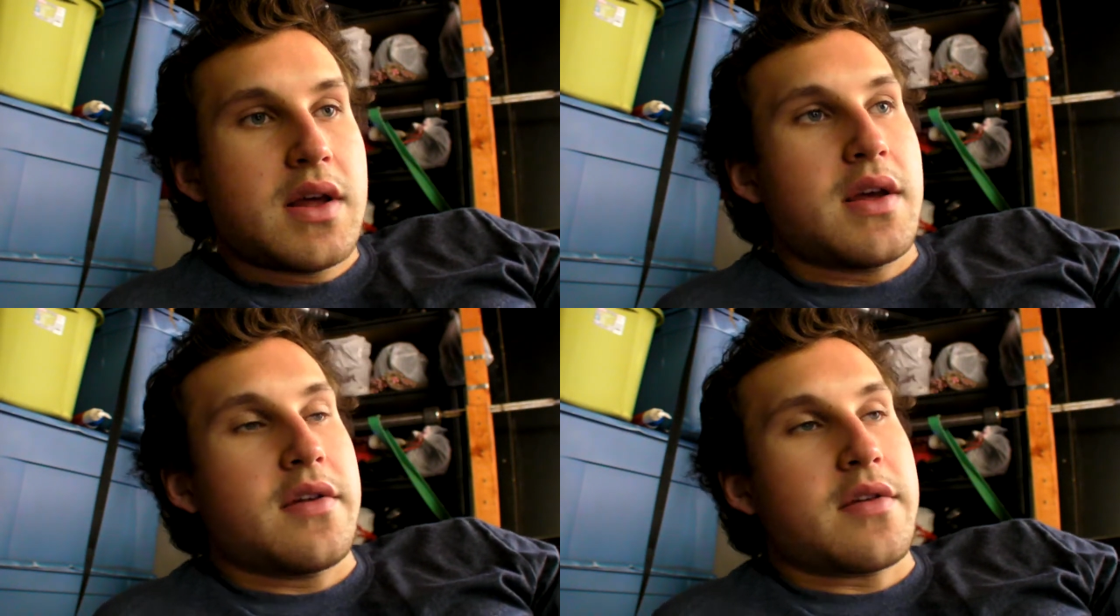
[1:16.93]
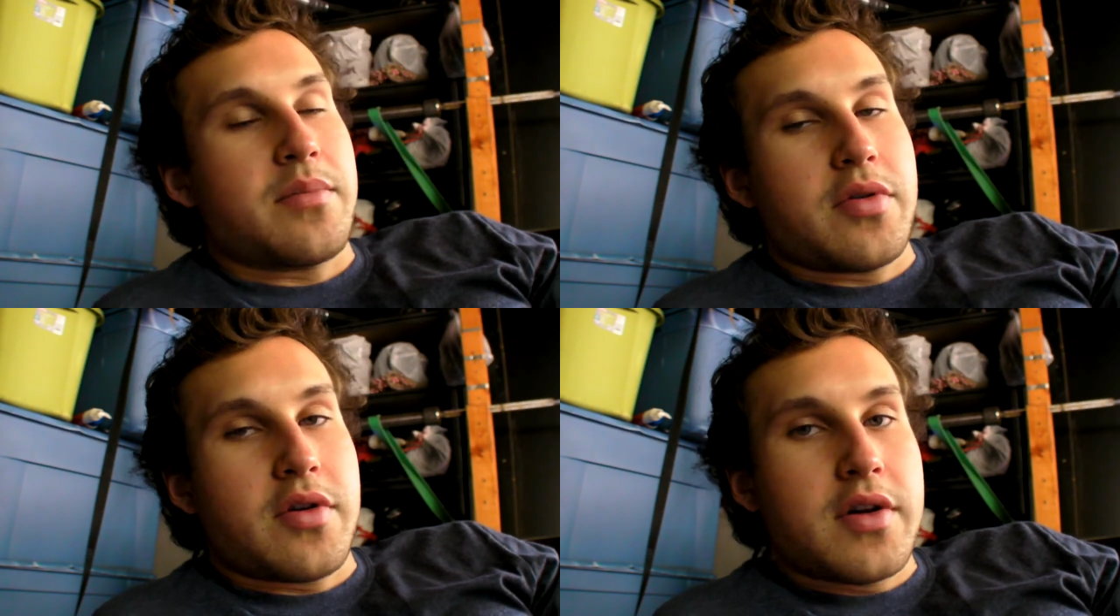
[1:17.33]
is to
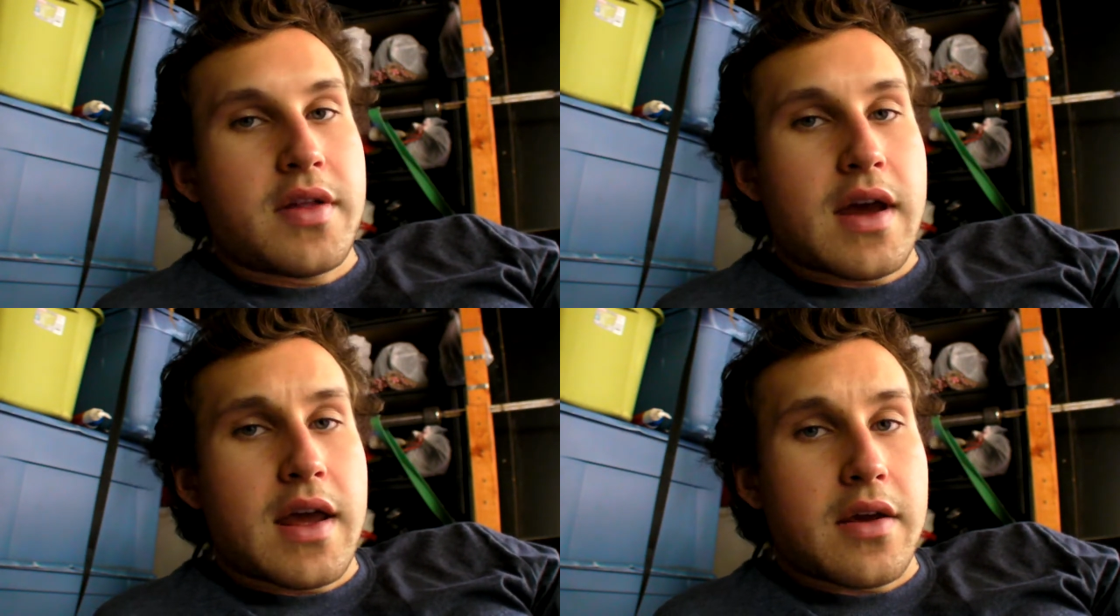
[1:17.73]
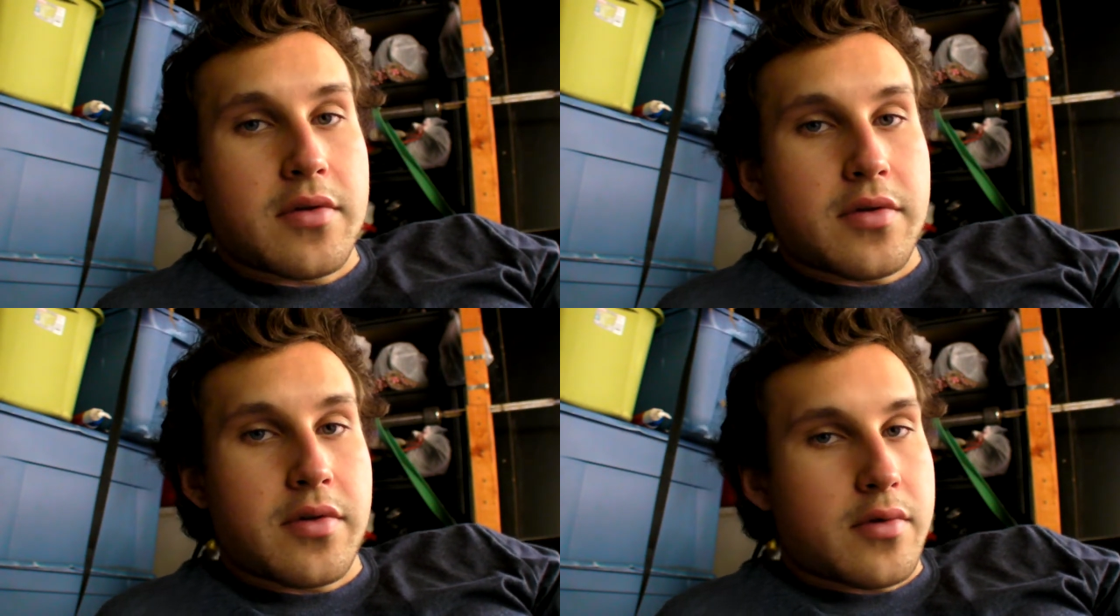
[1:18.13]
put that
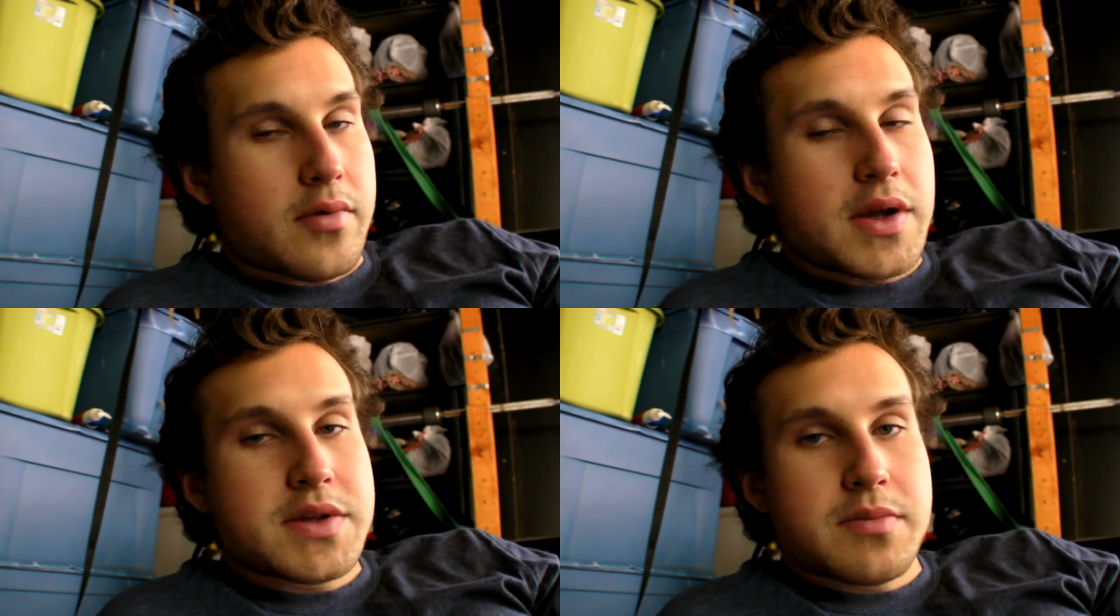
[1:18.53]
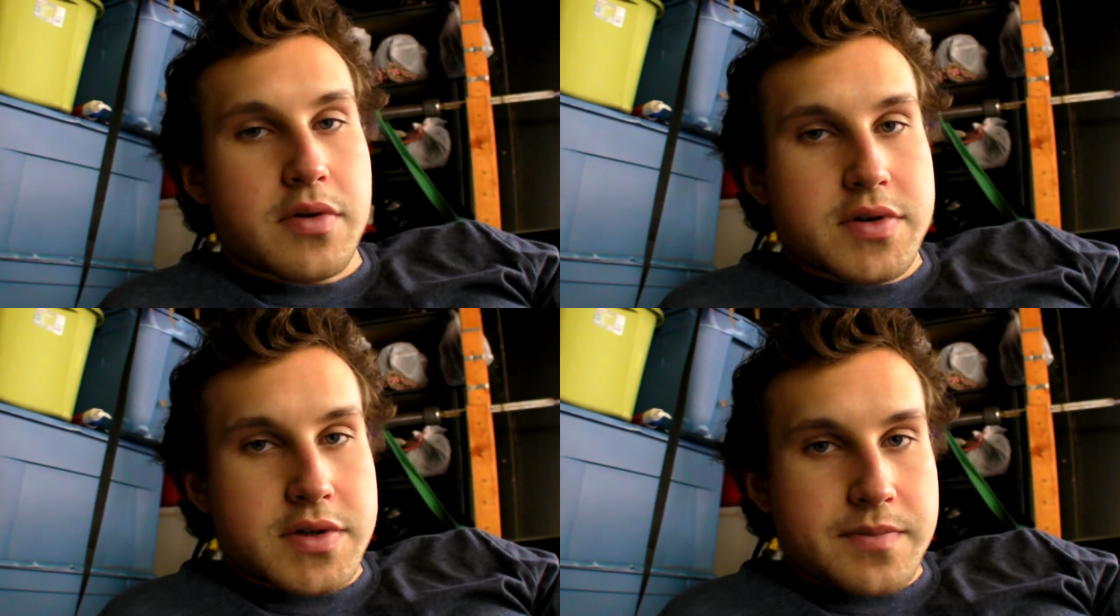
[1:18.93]
ankle through a range of
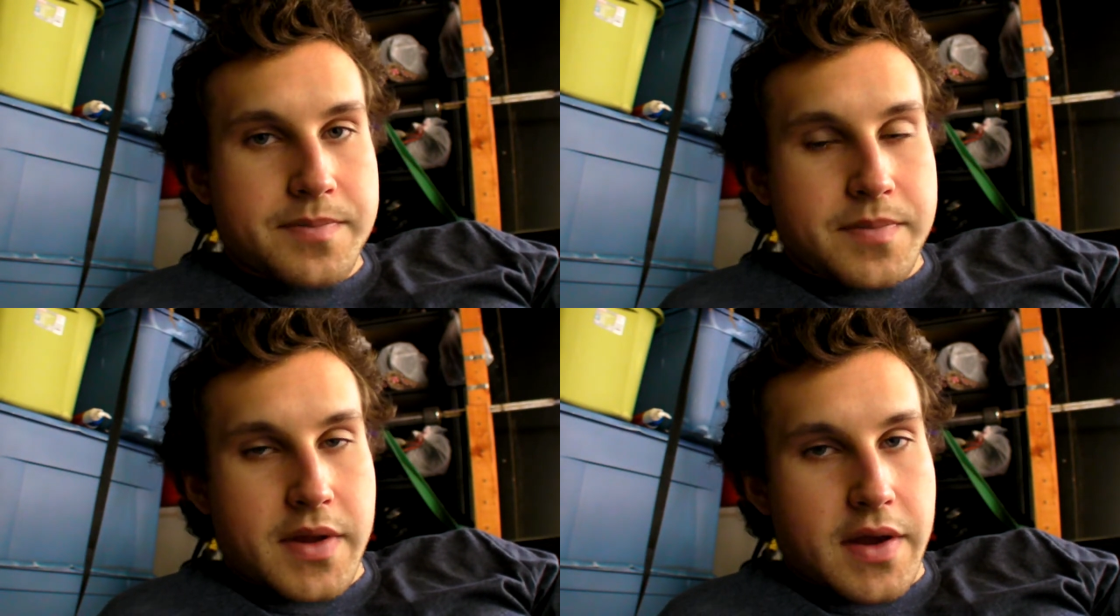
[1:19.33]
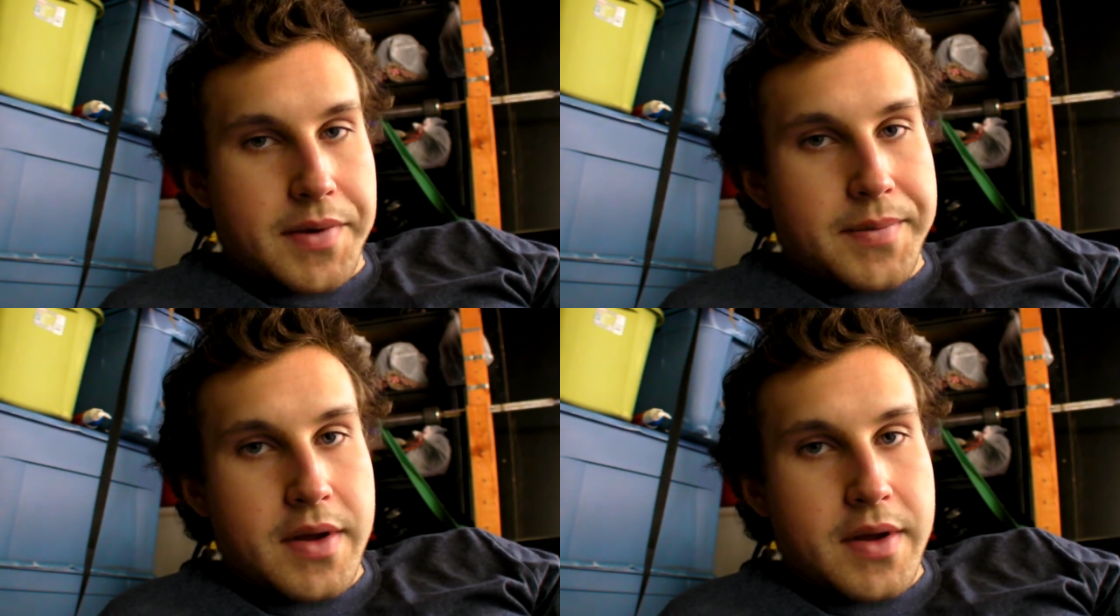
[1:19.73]
motion. Okay,